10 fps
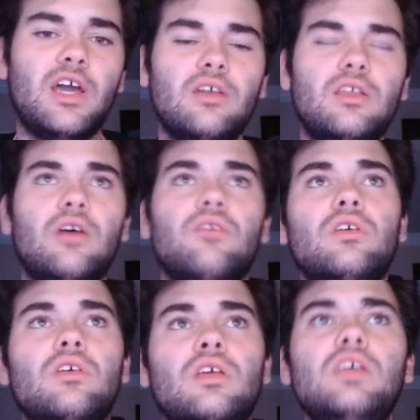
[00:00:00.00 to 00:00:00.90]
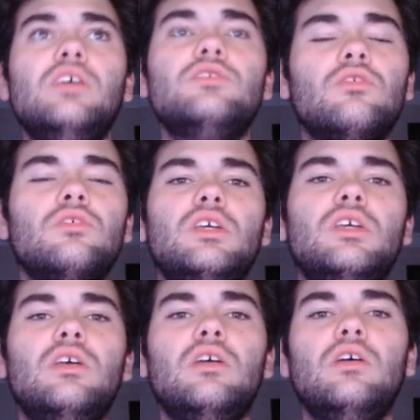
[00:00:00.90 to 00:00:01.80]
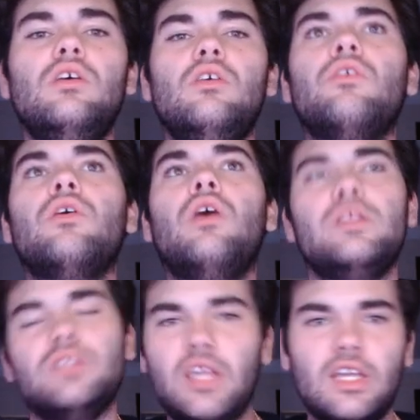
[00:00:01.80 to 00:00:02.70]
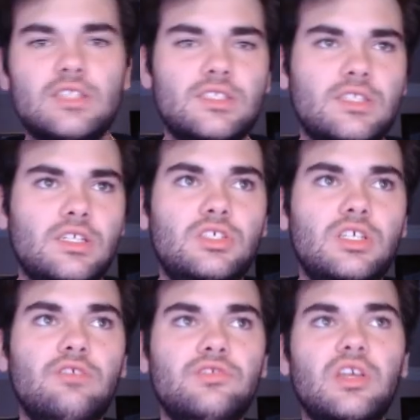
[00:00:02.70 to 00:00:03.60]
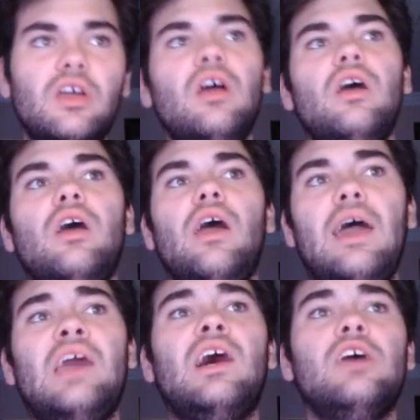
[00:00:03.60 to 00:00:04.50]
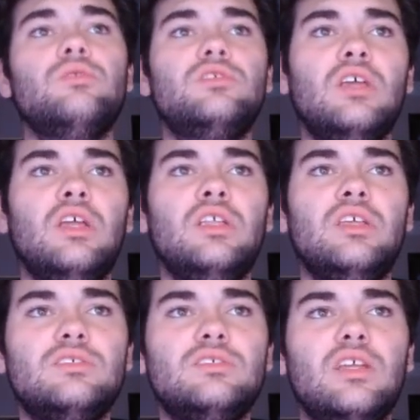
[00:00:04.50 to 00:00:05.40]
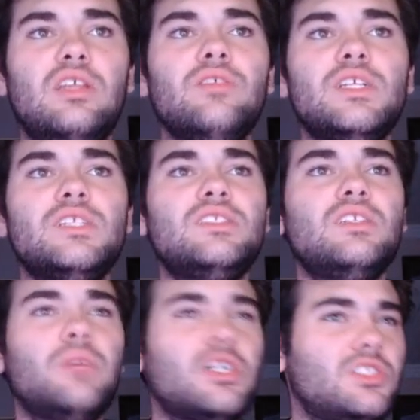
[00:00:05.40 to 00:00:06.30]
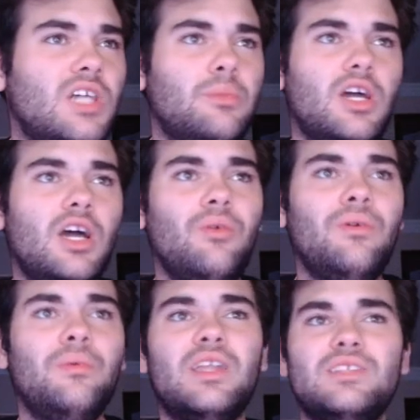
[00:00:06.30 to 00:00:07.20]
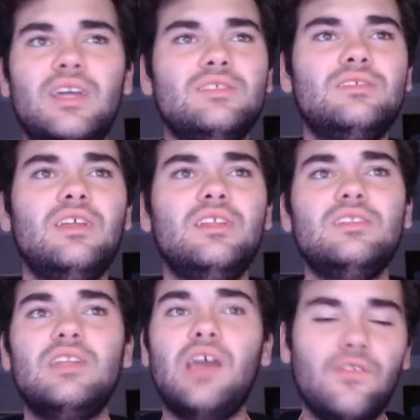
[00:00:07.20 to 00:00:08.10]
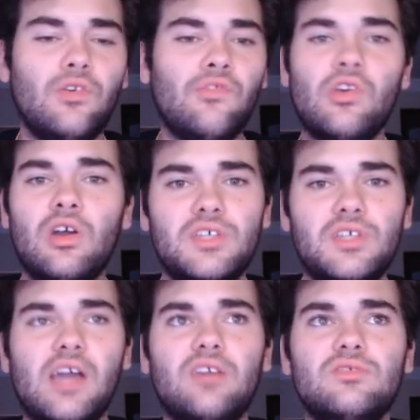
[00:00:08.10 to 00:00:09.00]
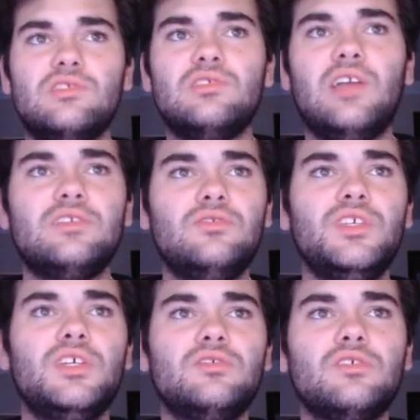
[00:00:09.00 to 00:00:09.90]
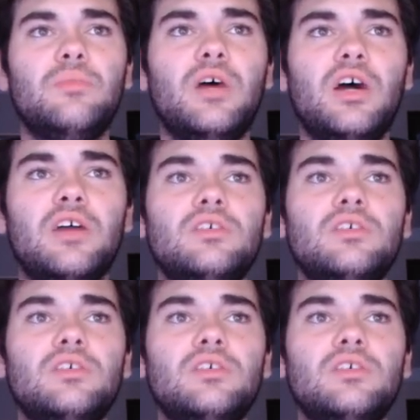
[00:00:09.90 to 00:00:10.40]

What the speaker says: Now, he is currently on the Kansas City Chiefs. At Iowa State and Kent State, he really didn't see much time in Iowa, but as Kent State, he did have over 100 tackles his last 2 years combined.